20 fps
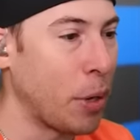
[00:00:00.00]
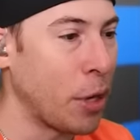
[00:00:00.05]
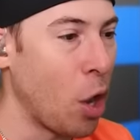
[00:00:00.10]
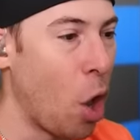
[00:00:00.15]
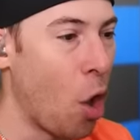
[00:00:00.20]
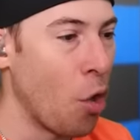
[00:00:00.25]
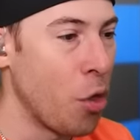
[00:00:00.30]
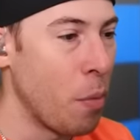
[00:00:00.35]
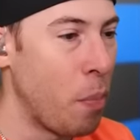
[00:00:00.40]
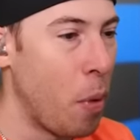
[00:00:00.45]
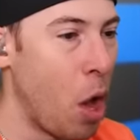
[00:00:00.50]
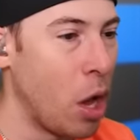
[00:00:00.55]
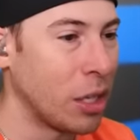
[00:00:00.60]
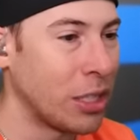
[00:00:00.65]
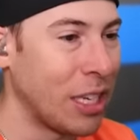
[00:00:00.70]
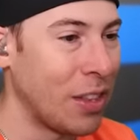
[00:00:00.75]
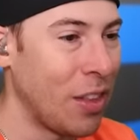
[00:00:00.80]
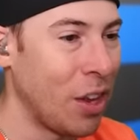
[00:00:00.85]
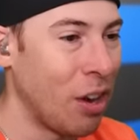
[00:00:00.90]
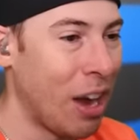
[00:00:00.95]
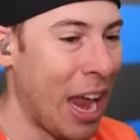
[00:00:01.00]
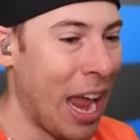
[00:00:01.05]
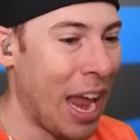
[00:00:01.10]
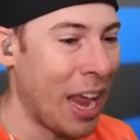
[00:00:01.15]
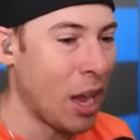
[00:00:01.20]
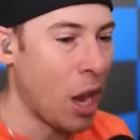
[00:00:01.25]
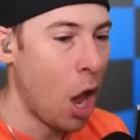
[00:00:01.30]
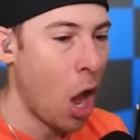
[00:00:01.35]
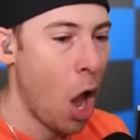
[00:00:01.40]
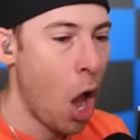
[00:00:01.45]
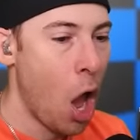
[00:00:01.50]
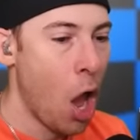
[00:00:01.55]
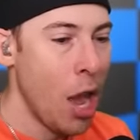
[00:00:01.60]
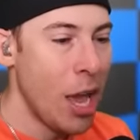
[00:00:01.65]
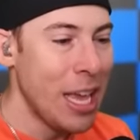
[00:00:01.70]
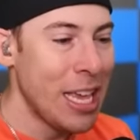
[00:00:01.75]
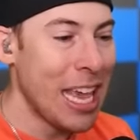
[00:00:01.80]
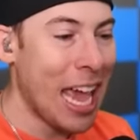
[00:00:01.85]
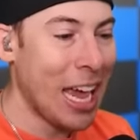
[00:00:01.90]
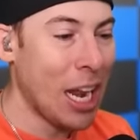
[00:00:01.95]
and putting all the balls in there and...
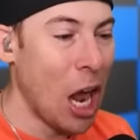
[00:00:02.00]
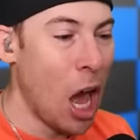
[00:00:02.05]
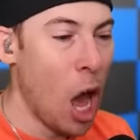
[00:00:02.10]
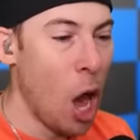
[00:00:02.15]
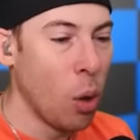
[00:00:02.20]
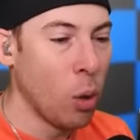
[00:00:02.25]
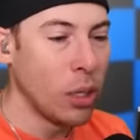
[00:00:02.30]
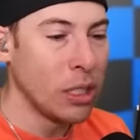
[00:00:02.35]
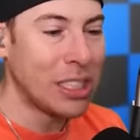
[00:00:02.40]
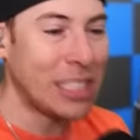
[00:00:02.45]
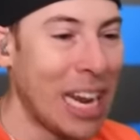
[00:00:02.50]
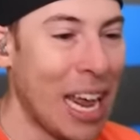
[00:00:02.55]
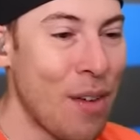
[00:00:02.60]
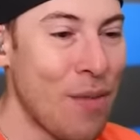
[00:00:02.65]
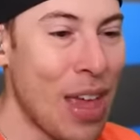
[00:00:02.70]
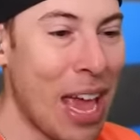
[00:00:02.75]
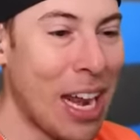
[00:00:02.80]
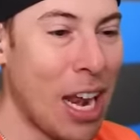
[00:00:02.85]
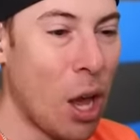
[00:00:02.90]
Yellow! Save